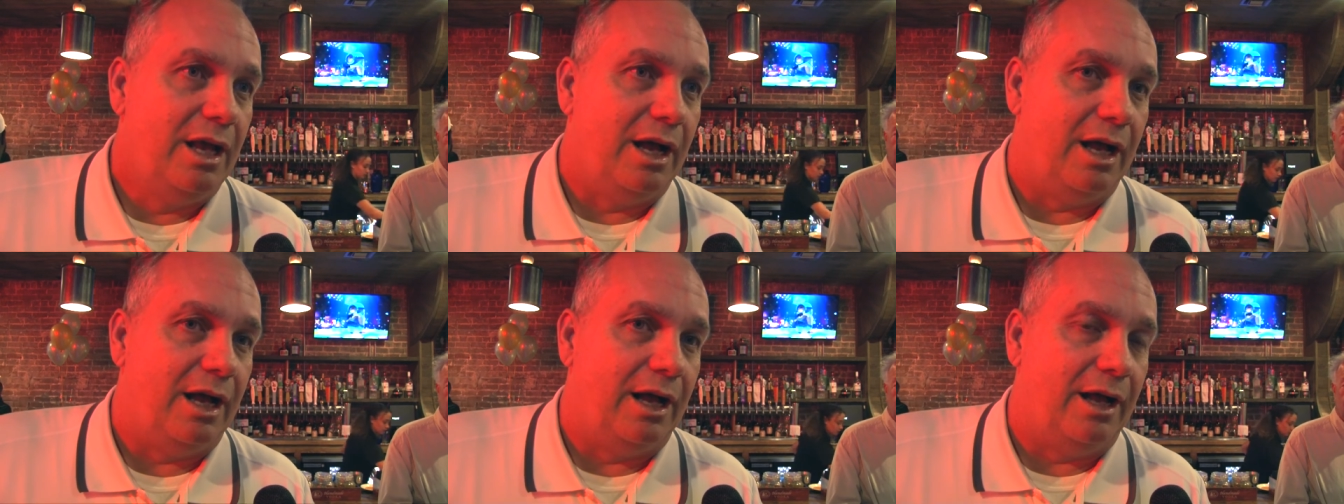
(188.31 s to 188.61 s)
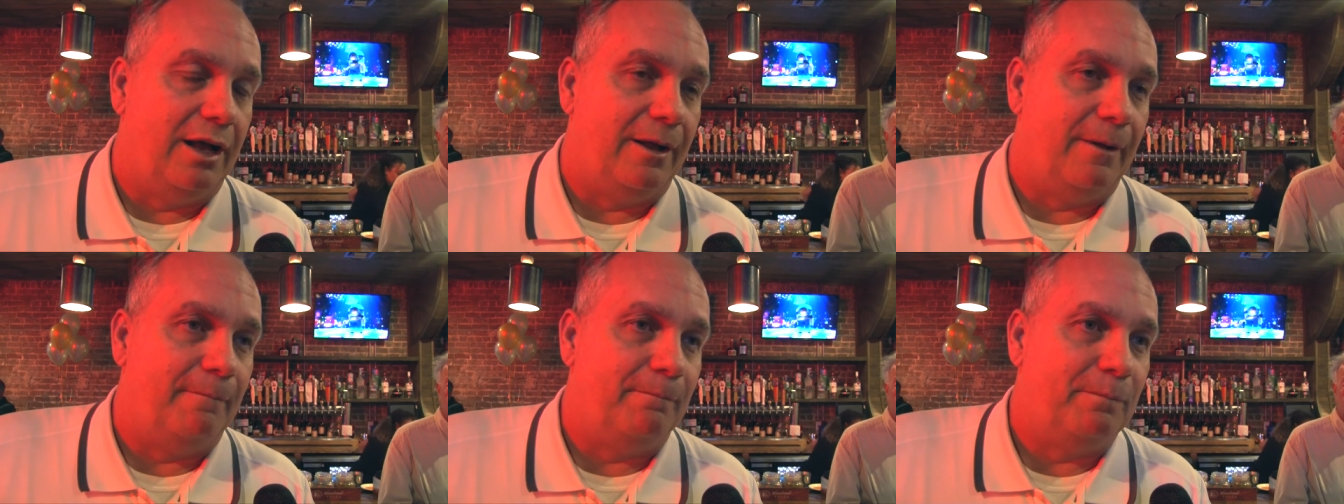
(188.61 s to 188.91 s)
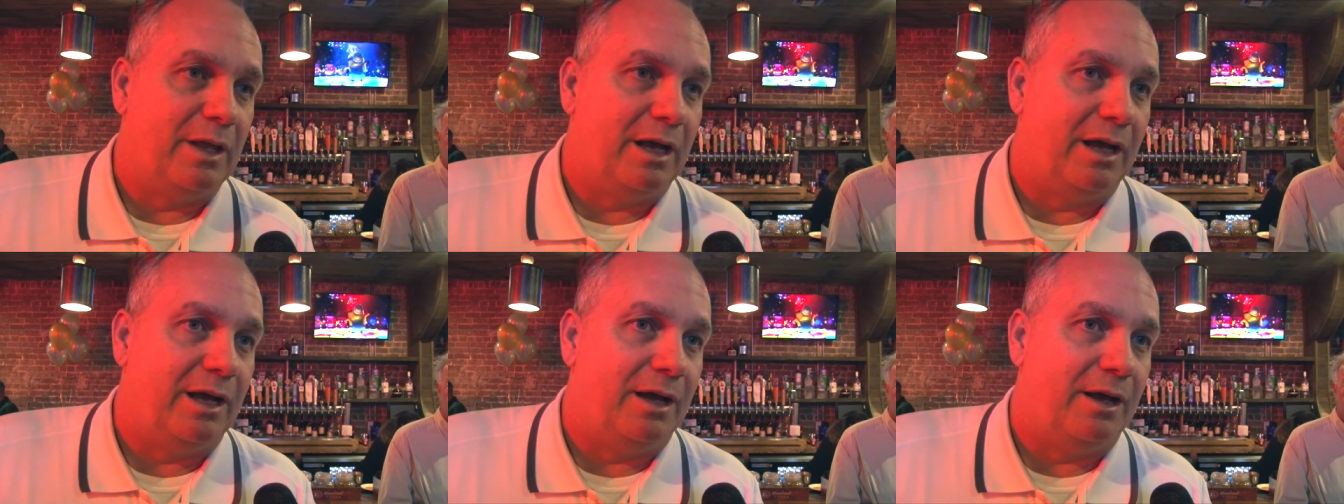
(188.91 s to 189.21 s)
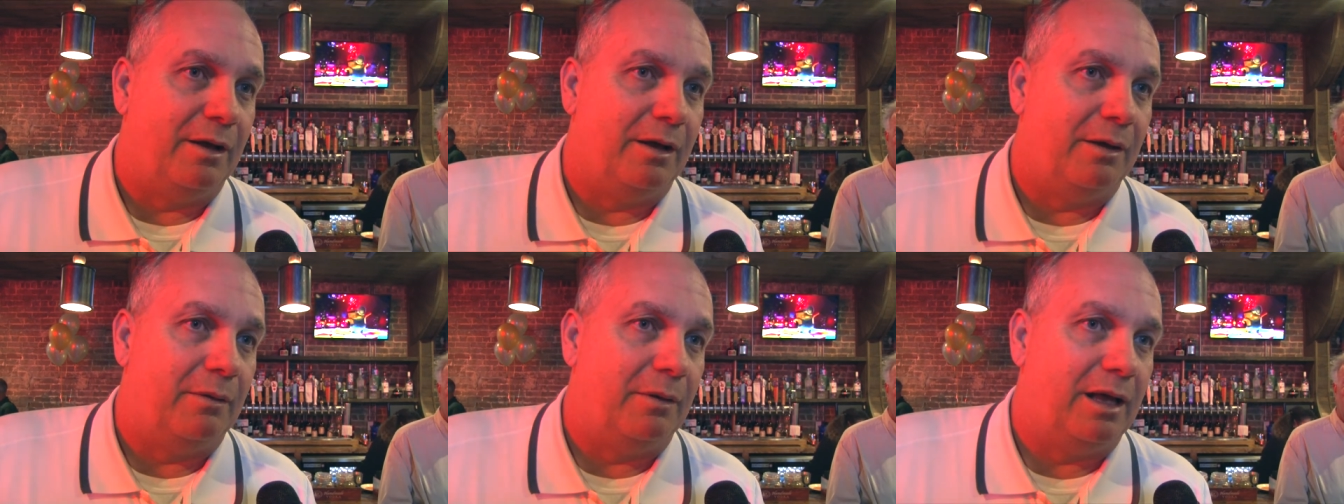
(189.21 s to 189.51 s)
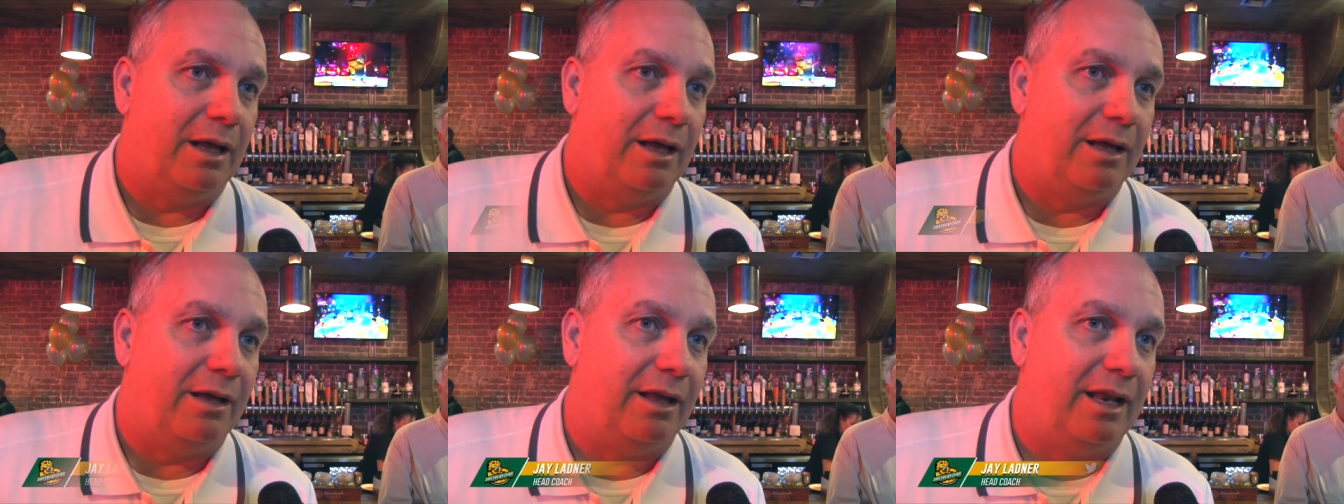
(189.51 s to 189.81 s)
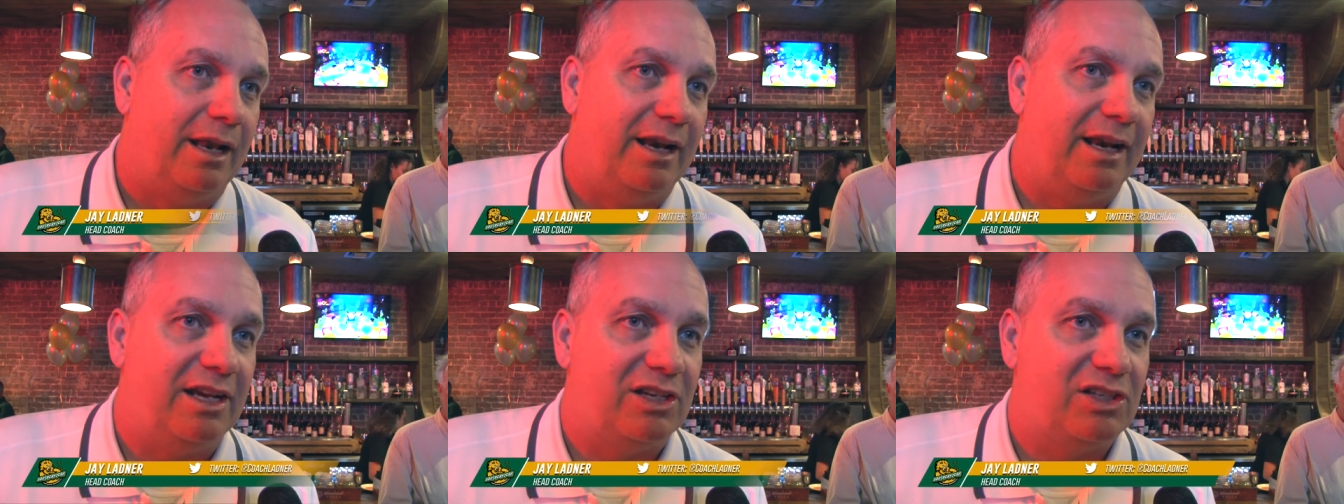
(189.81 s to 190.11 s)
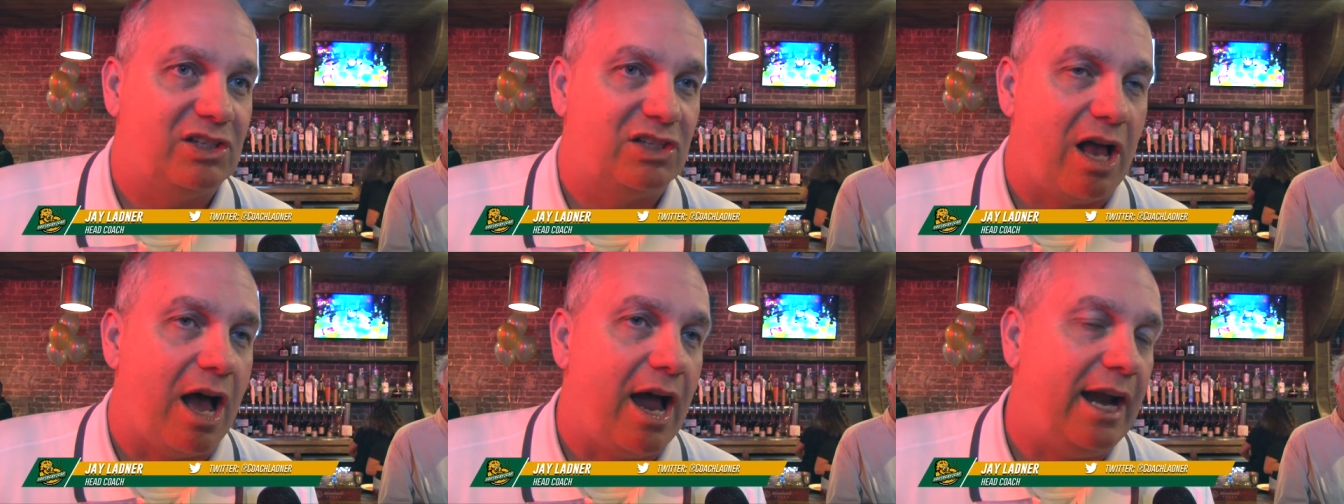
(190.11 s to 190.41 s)
an
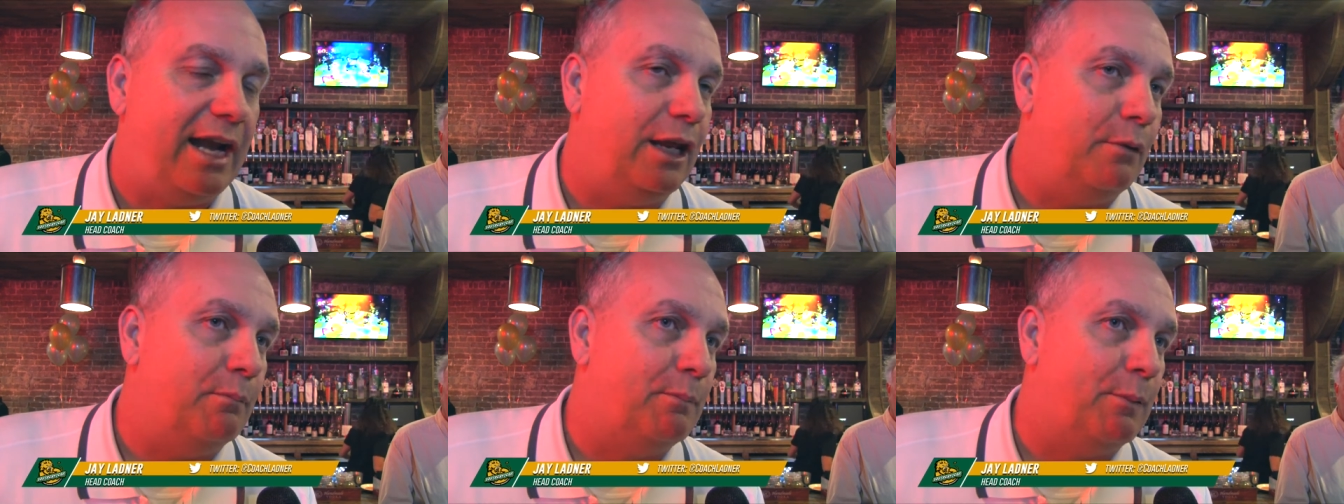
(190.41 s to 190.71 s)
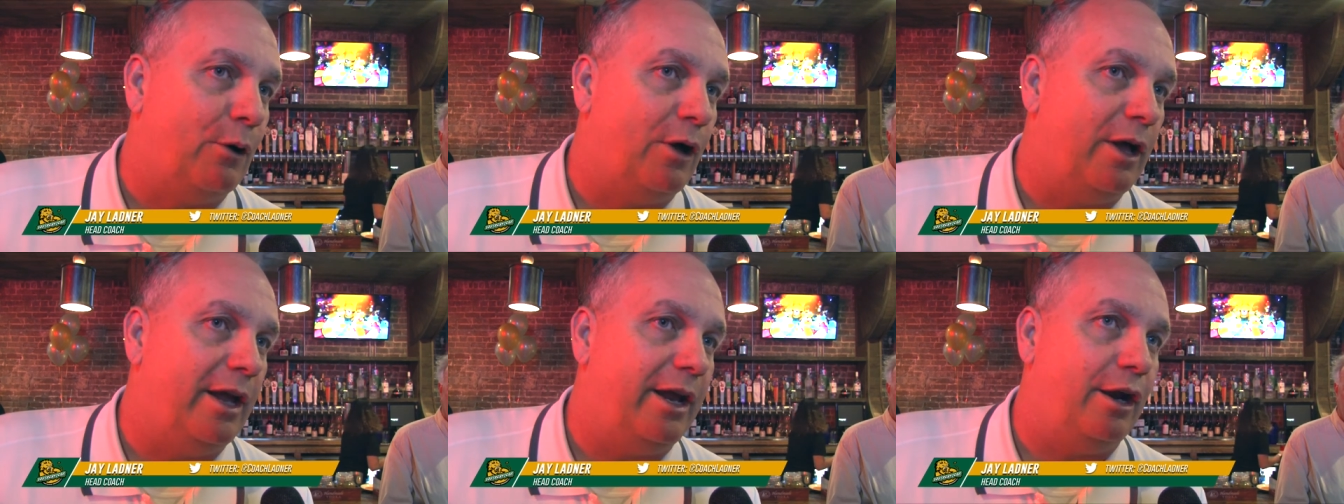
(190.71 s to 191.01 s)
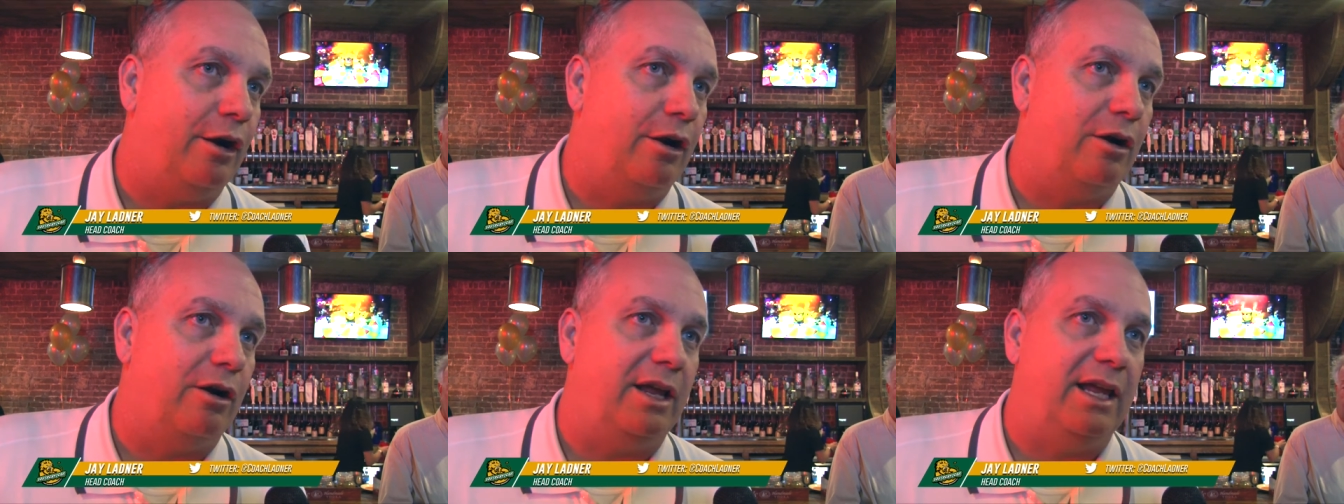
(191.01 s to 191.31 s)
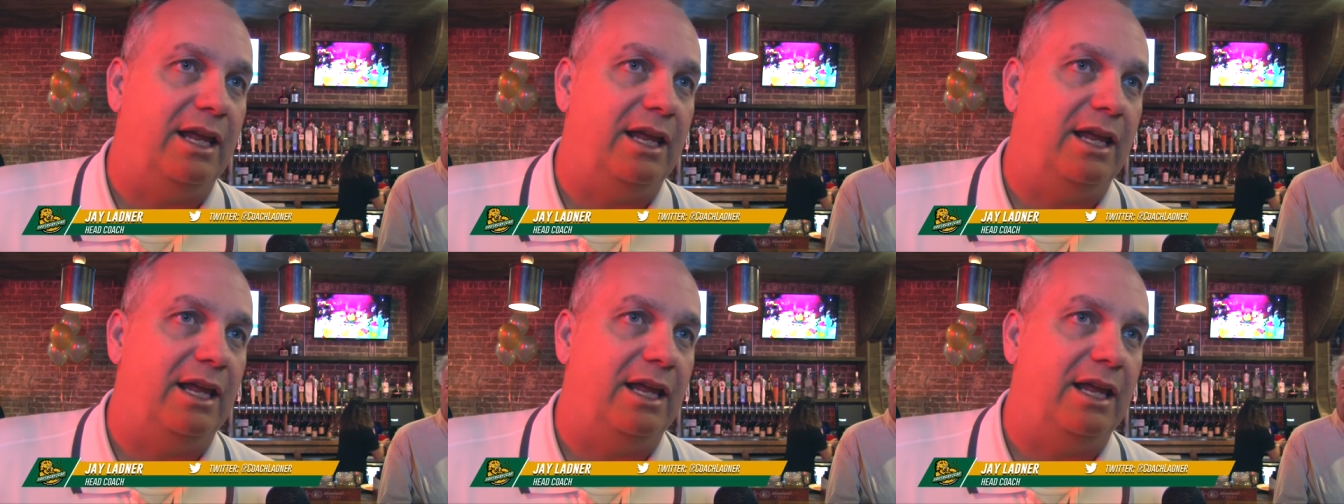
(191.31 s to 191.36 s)
exciting player,